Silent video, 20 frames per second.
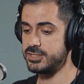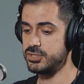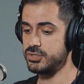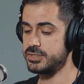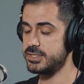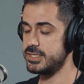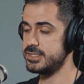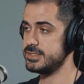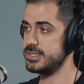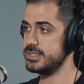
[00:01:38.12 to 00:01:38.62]
took
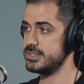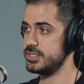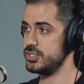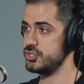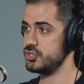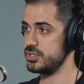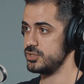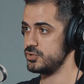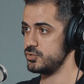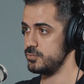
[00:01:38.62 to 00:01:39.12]
this
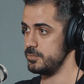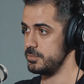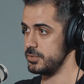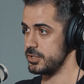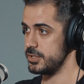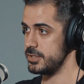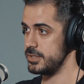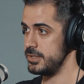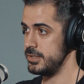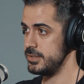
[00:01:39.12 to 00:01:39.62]
decision to
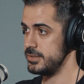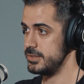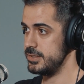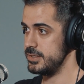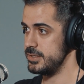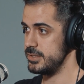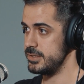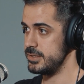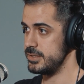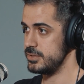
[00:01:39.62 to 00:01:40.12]
burn
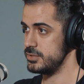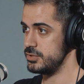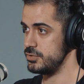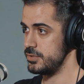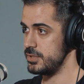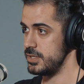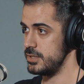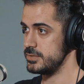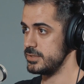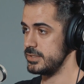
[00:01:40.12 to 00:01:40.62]
the
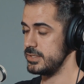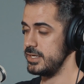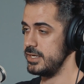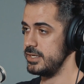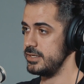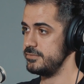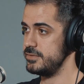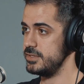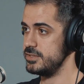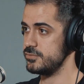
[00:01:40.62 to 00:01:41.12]
2,000
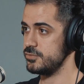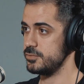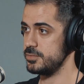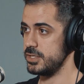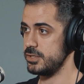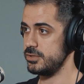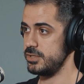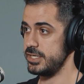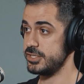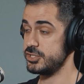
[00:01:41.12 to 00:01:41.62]
NFTs from
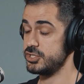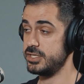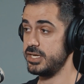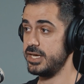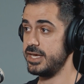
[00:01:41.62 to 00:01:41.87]
the collection,